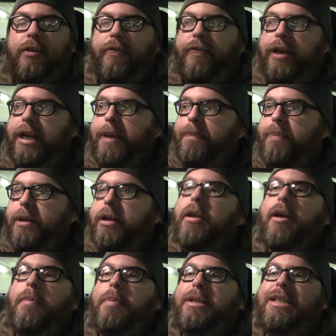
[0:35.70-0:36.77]
Philippe
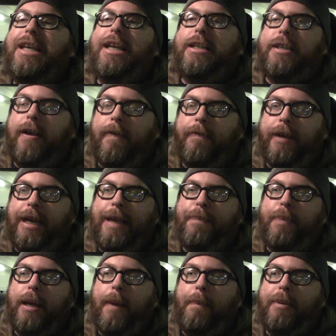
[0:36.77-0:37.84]
Petit.
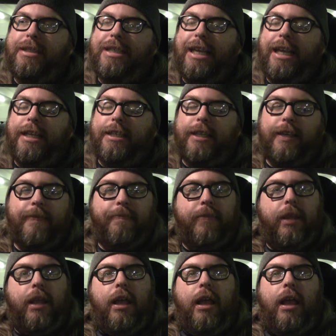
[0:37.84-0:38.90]
Philippe Petit.
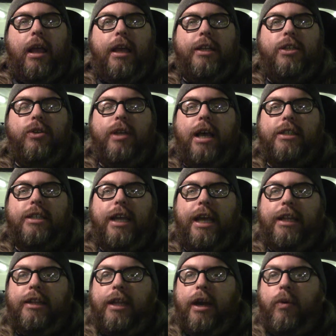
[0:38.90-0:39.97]
In
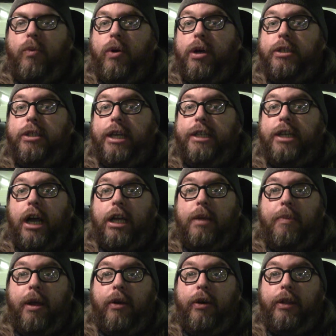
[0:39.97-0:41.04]
2008, there was a
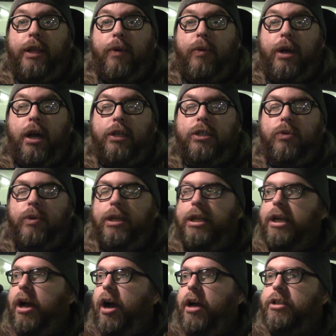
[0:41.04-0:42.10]
documentary that went on to win
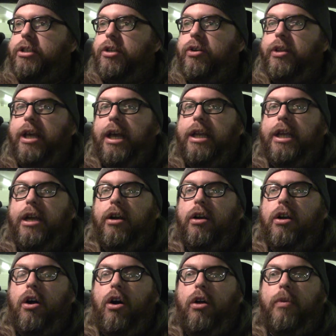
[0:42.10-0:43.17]
the Oscar that year
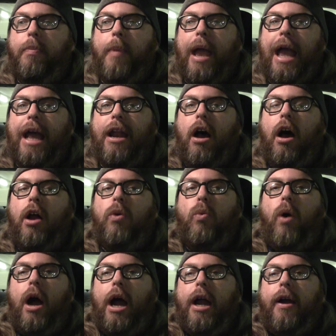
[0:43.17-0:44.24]
called Man on
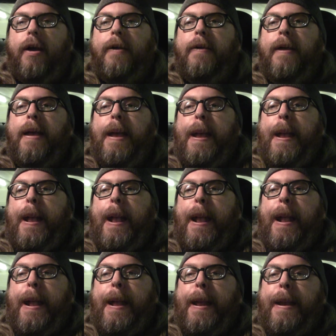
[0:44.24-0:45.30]
Wire.
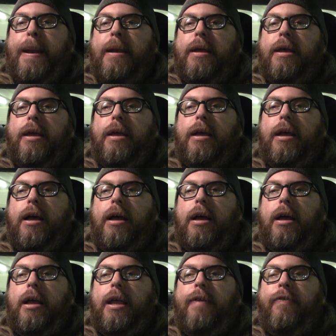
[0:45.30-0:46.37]
And
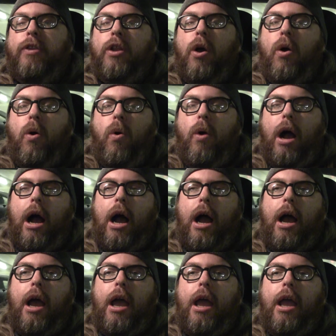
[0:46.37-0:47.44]
even though
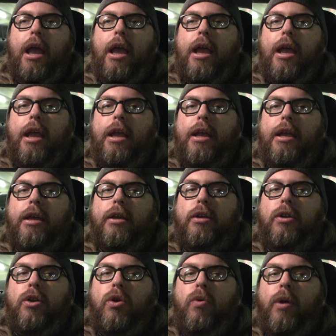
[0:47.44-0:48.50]
I
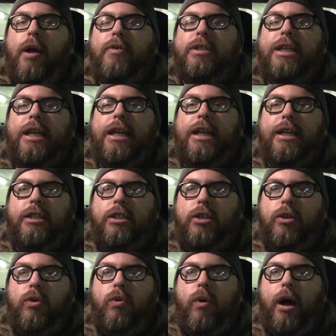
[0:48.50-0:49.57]
knew what I was getting
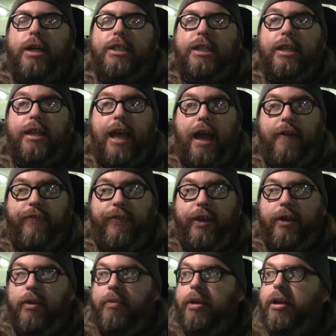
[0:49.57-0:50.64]
into watching that
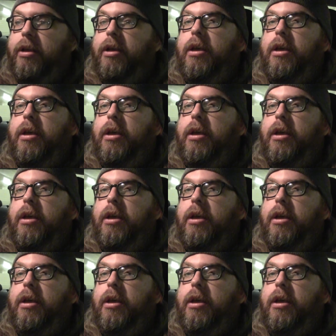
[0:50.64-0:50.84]
film,